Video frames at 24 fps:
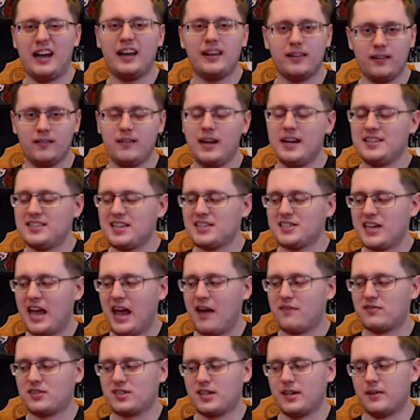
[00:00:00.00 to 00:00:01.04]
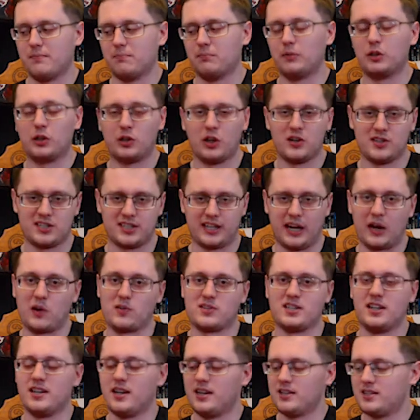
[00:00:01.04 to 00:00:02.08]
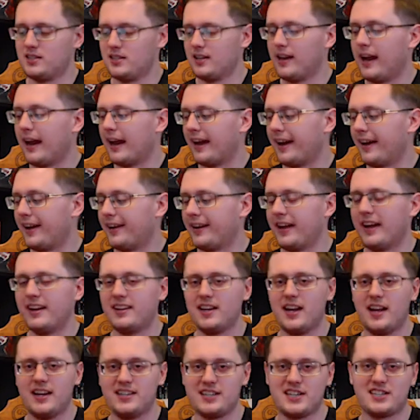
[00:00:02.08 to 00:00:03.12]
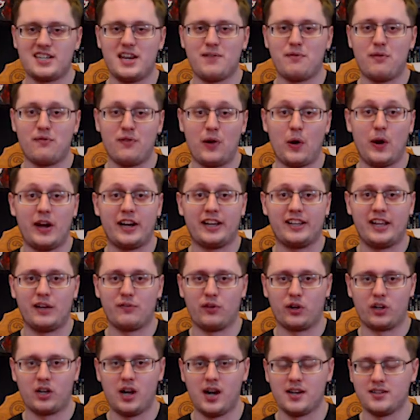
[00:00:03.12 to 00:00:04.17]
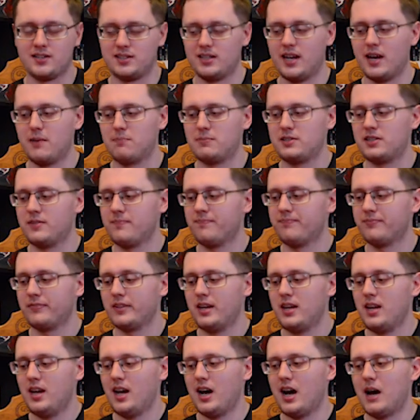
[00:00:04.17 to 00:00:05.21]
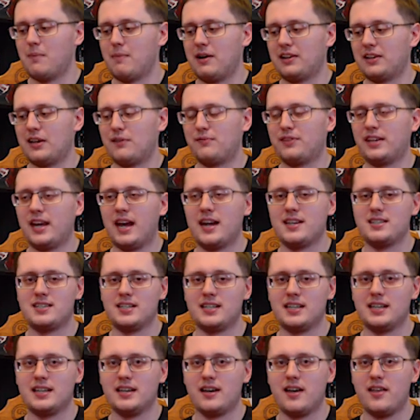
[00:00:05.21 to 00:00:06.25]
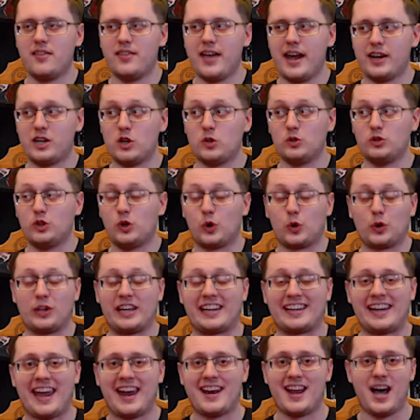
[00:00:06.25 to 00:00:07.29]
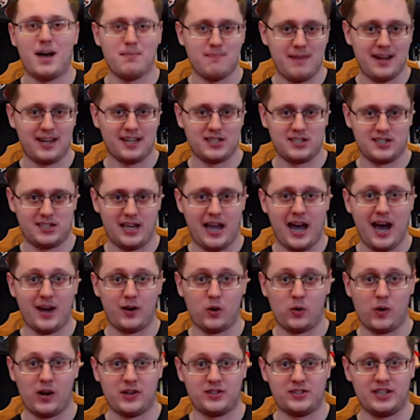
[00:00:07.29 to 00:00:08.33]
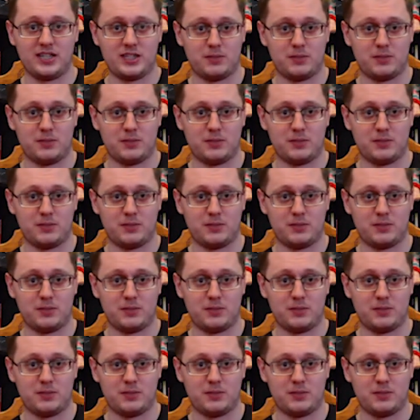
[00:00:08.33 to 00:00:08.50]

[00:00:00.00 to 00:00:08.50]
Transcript: it does have some good scares in it. And it does have a very clever concept. I love the idea that you literally cannot make a sound or else these